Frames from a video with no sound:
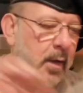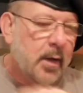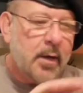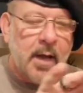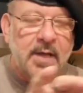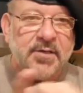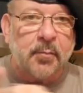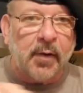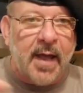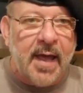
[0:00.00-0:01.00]
Nice
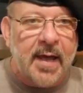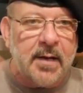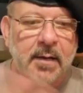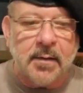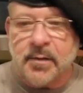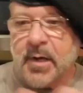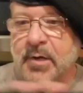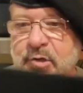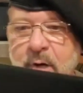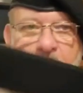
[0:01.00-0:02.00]
blade, nice
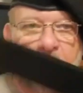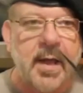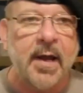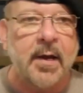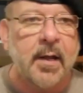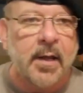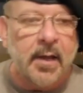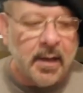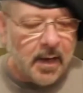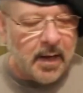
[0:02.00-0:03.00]
sharp blade.
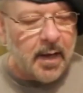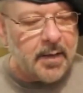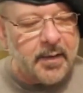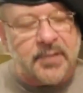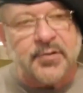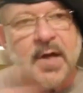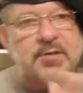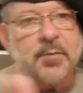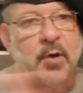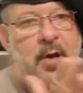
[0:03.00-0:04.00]
It's got
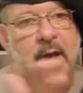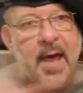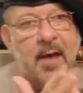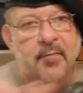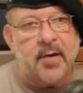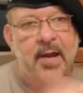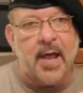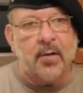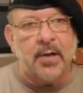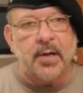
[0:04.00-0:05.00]
some good heft
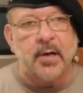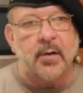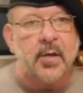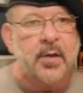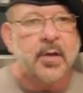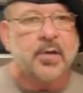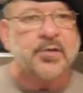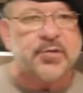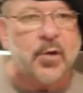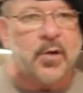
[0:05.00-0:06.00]
down here,
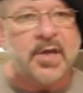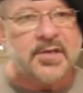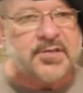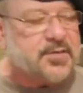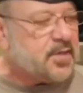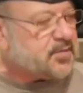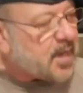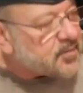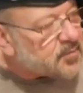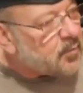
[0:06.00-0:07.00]
so it's
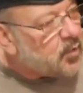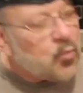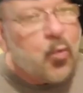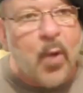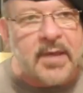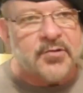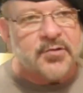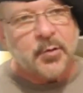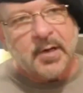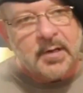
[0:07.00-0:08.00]
got some good weight
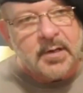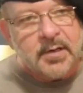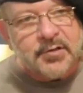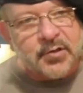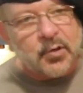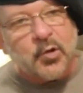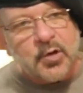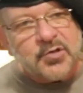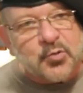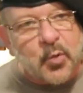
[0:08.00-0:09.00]
to it. So
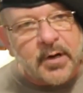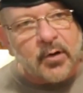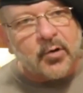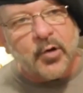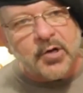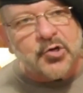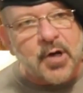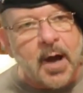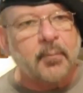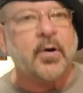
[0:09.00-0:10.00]
good swinger, good
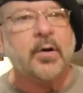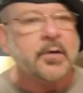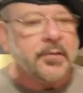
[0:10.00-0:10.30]
chopper.